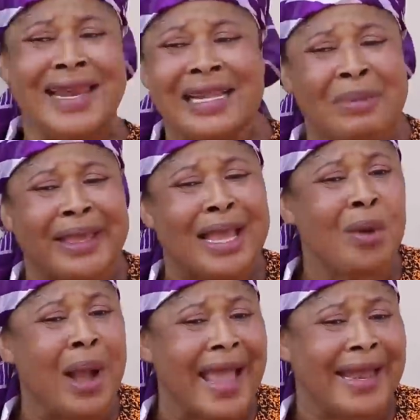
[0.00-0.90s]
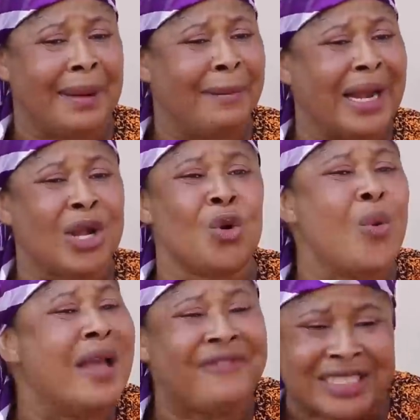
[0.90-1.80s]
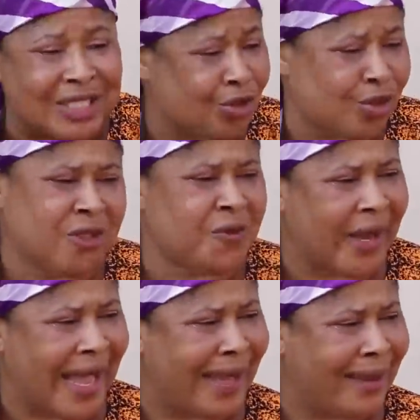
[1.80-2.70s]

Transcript: Let Beke go ahead and marry whoever she chooses for